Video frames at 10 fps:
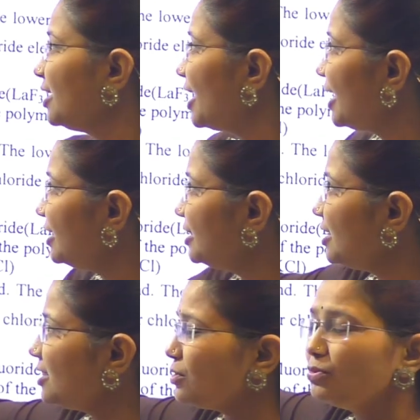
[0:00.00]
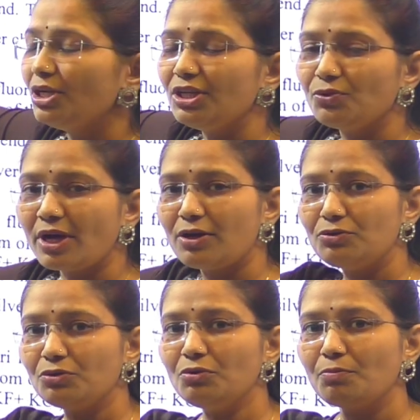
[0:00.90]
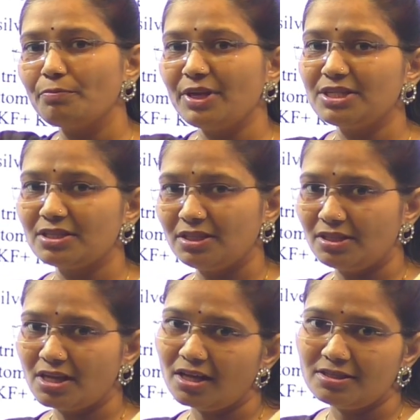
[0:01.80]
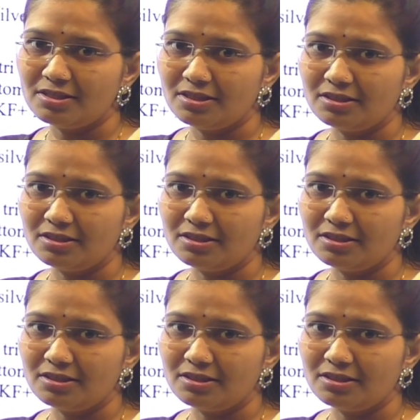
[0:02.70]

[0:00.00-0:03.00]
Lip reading: and this only you have to mention in the answer.